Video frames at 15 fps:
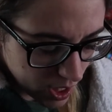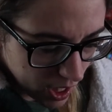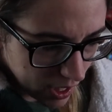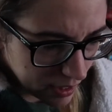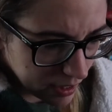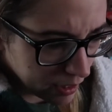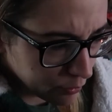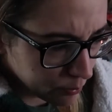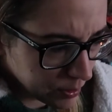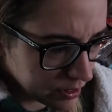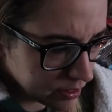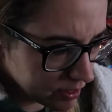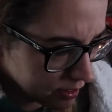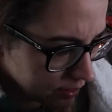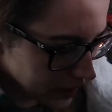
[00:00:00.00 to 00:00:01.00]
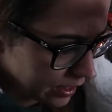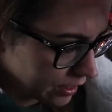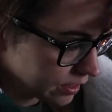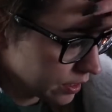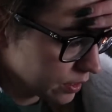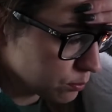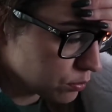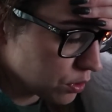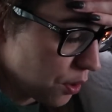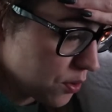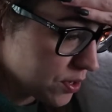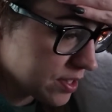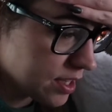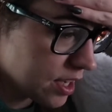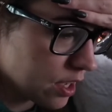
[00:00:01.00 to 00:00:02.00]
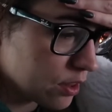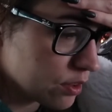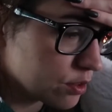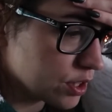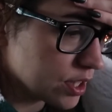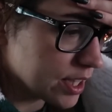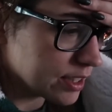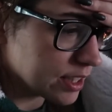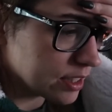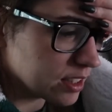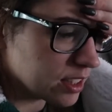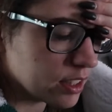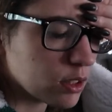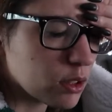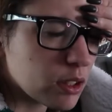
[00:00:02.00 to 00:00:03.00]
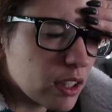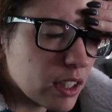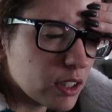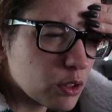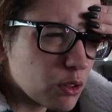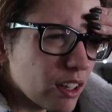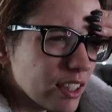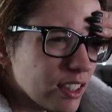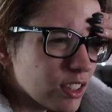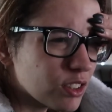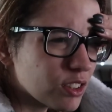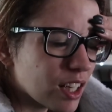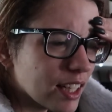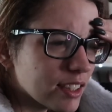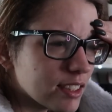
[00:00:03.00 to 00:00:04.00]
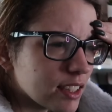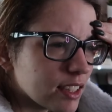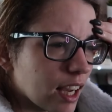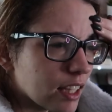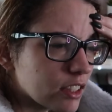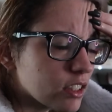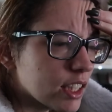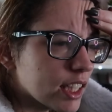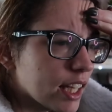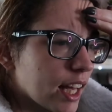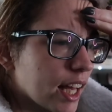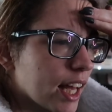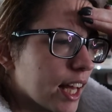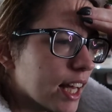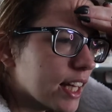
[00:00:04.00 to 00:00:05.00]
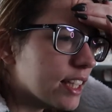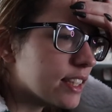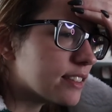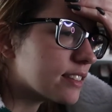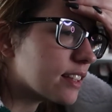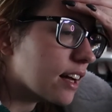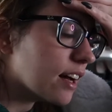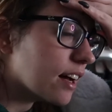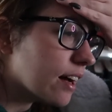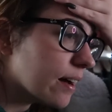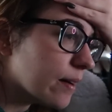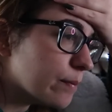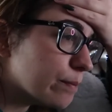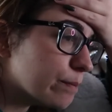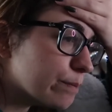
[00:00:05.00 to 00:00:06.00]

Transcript: and I've been like browsing through it, and it's quite interesting actually. It's by